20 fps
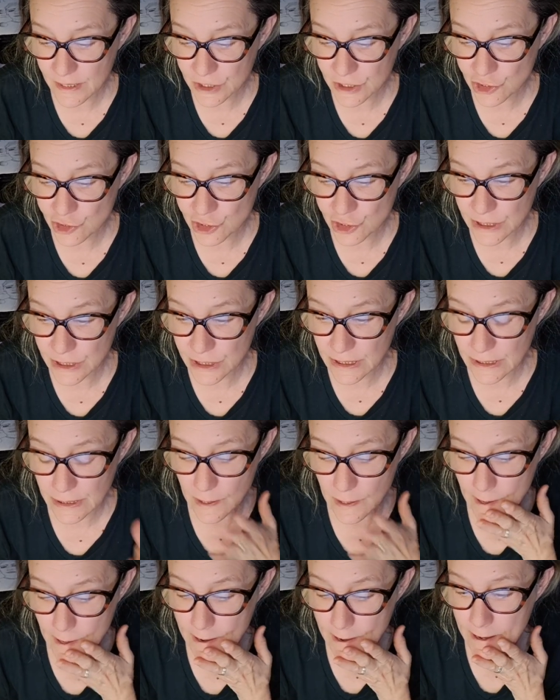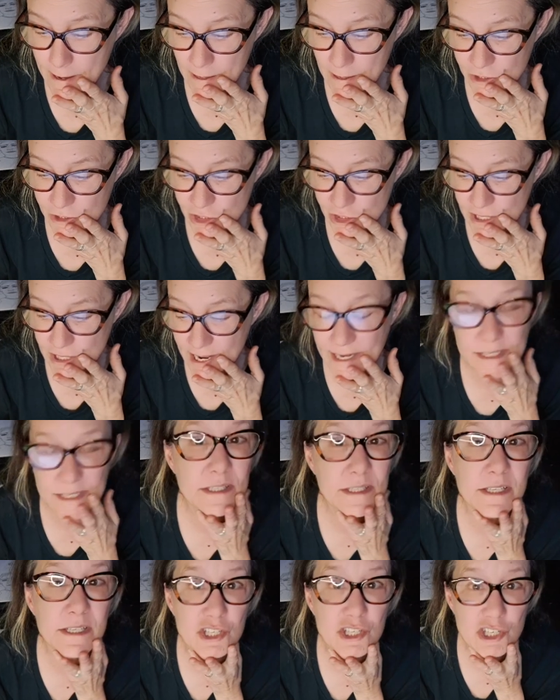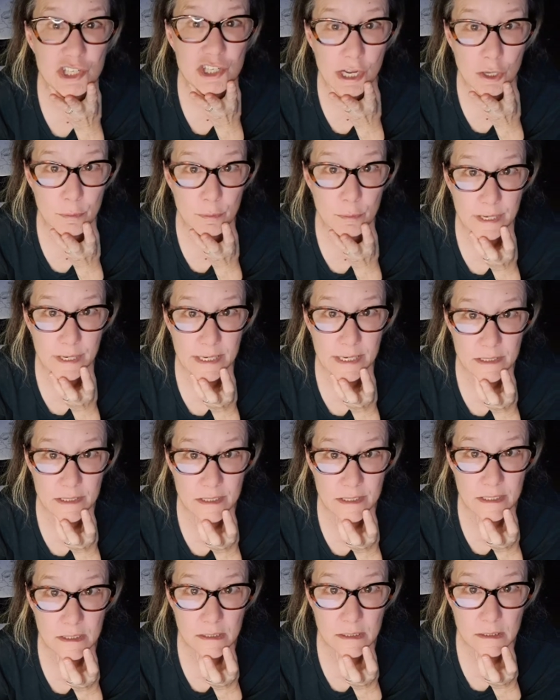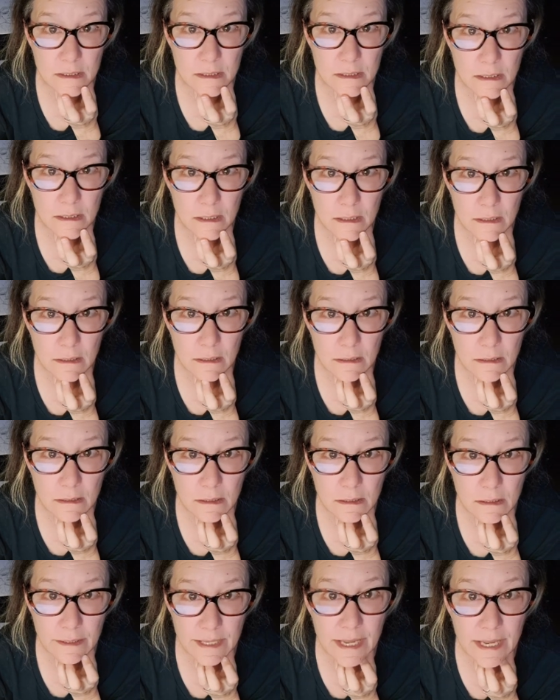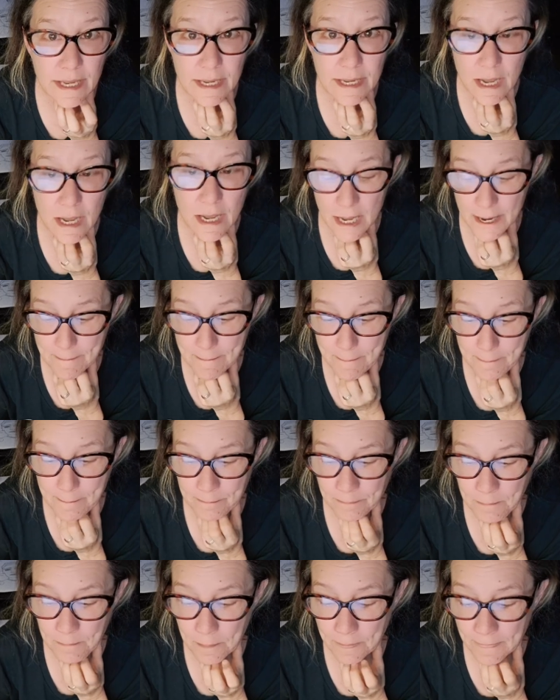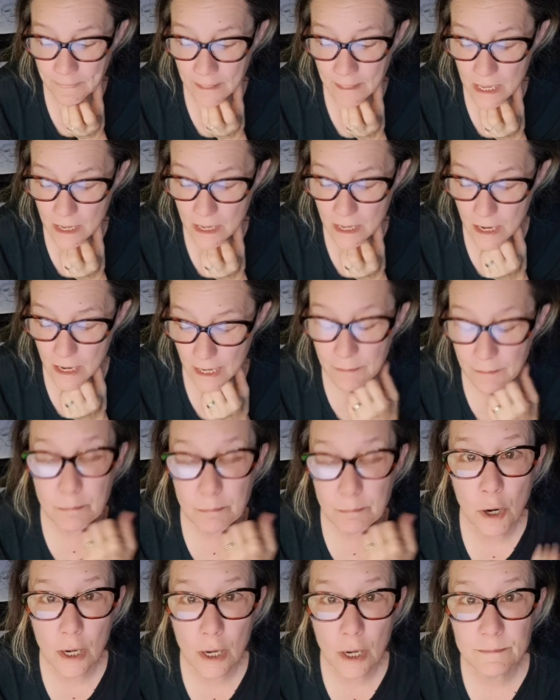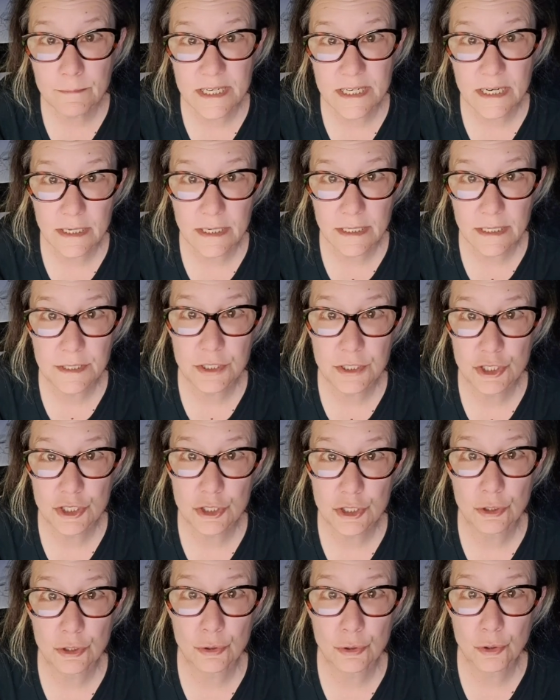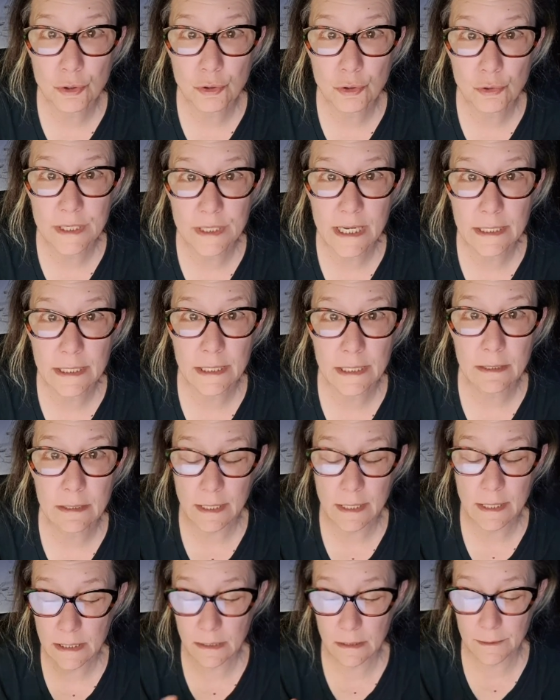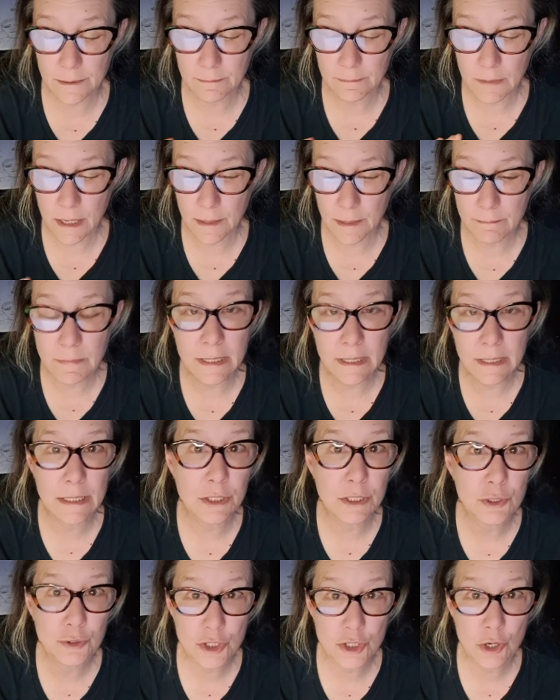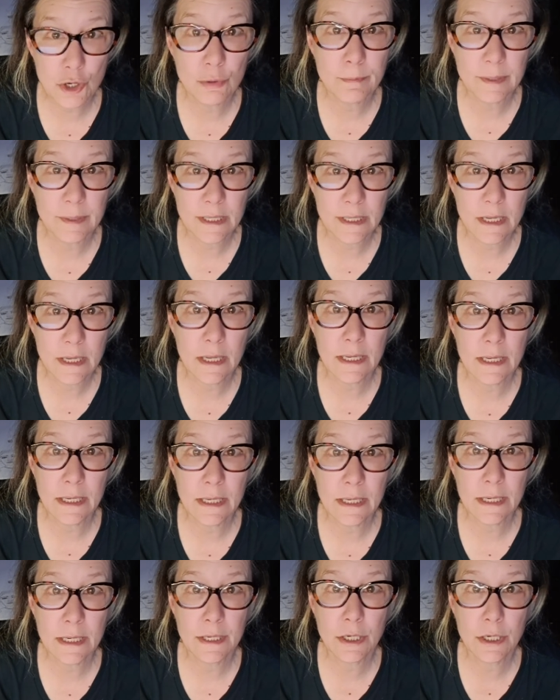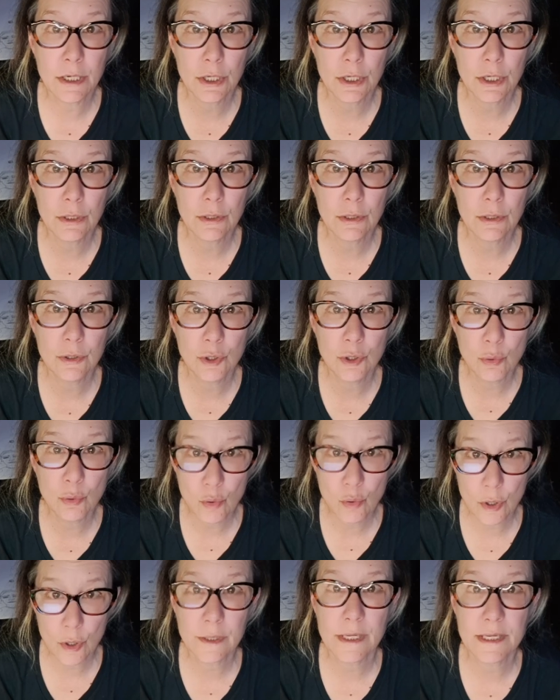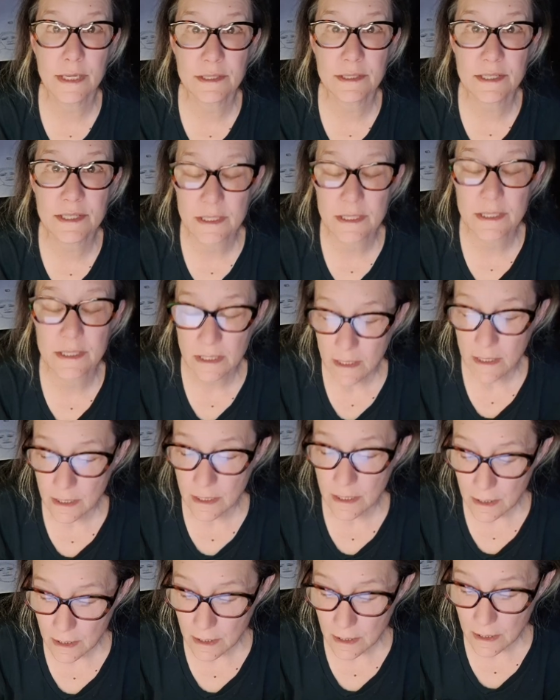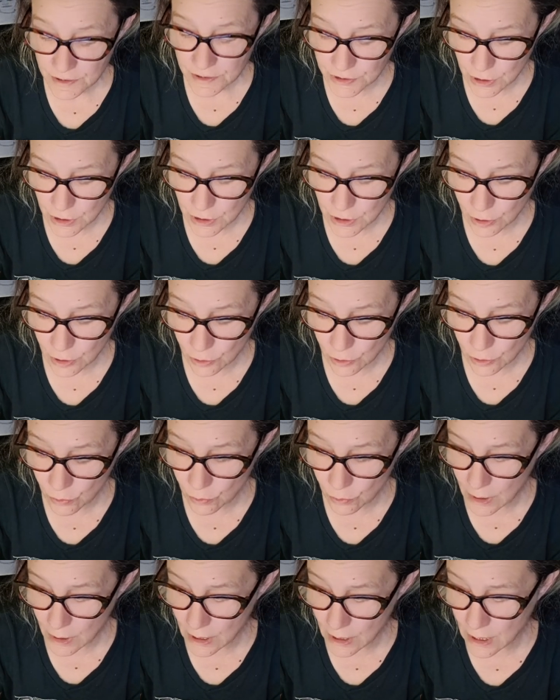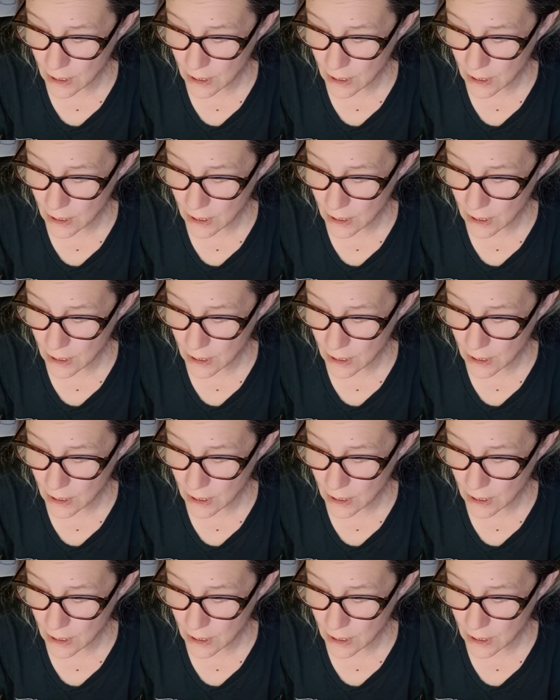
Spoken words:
she accidentally jailbreaks the AI and prompts it into creating like a mini utopia in New Orleans. So